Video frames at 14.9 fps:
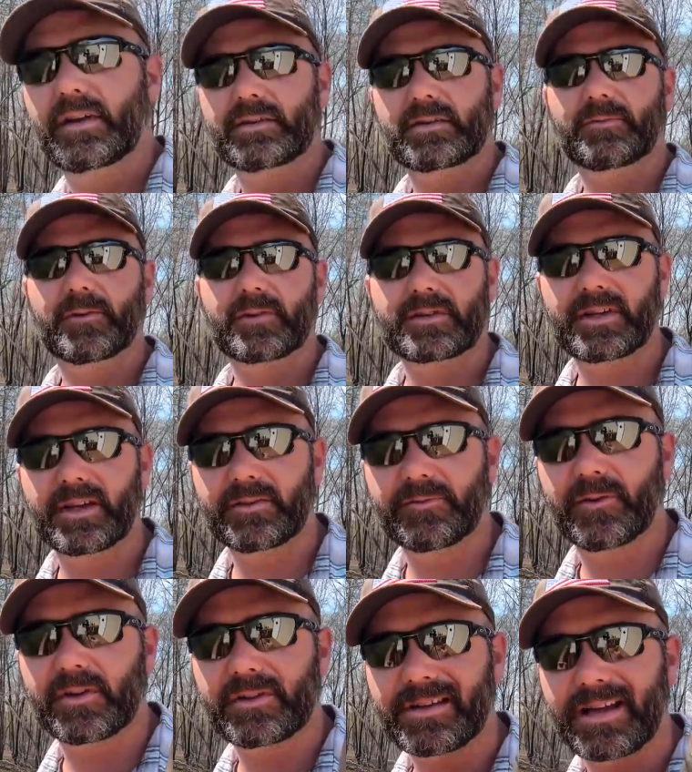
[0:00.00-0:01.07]
So first things
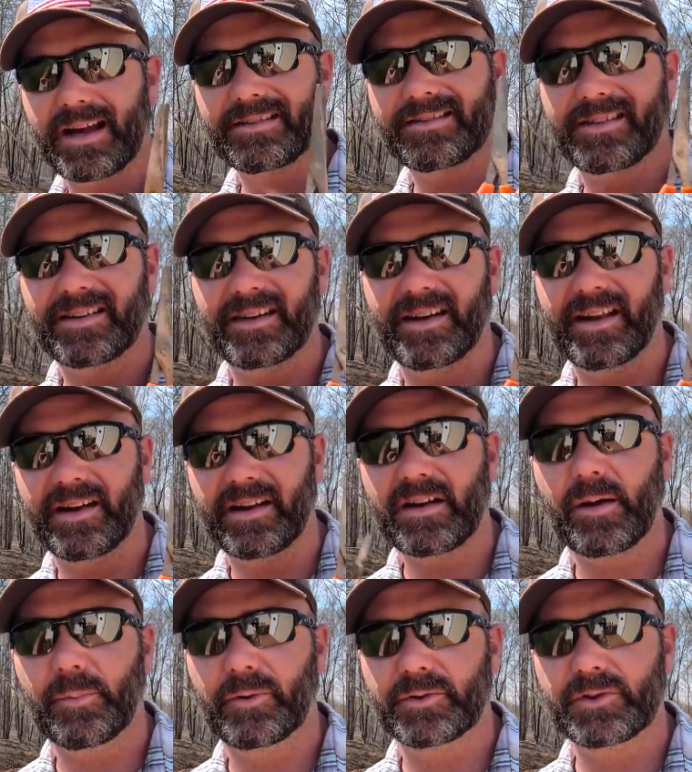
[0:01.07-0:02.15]
first, guys, you're gonna need a
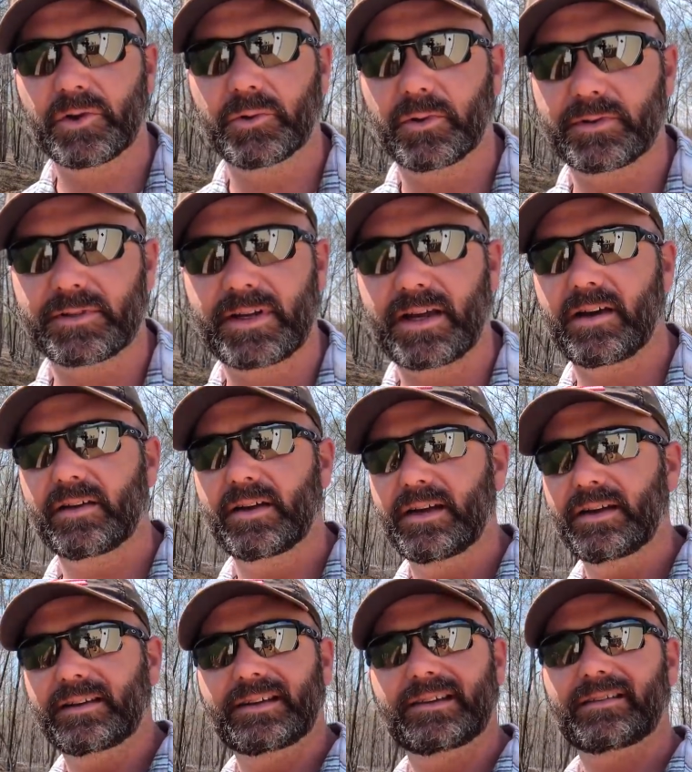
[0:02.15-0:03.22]
couple tools. Now,
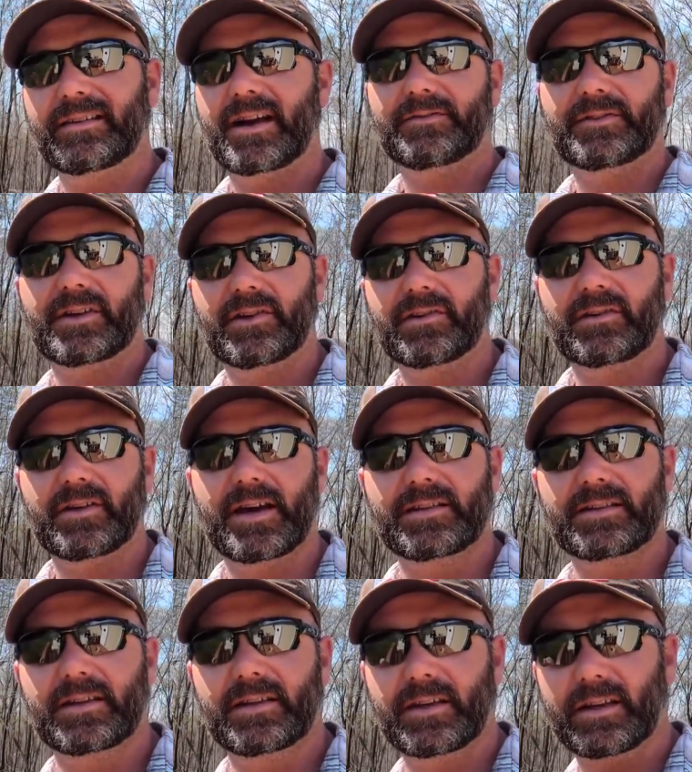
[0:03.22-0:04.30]
you don't have to go
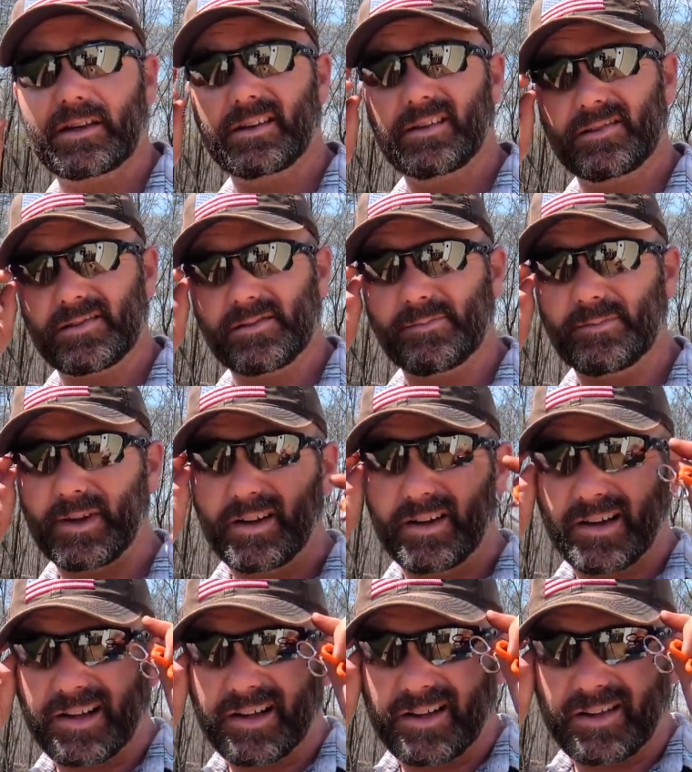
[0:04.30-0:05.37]
crazy and get, there's a
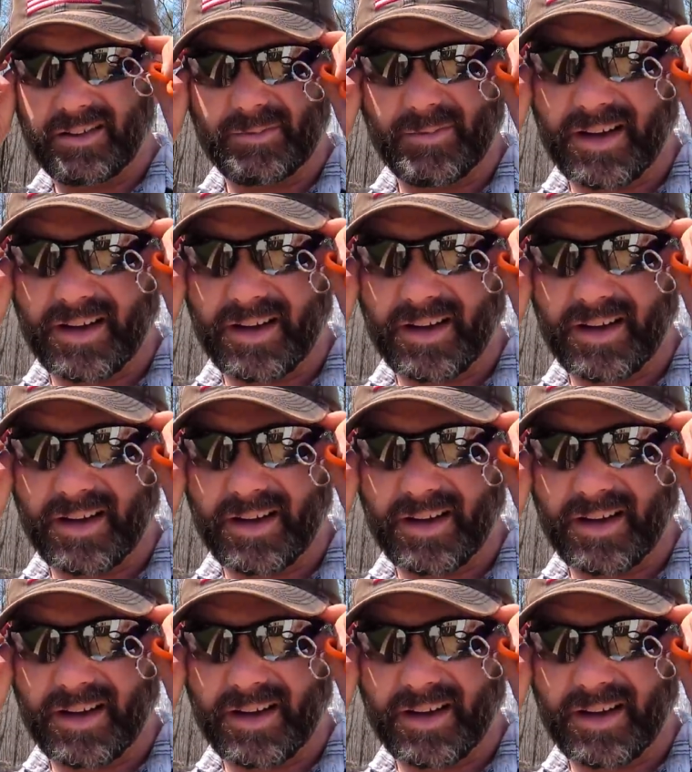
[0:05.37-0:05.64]
bug on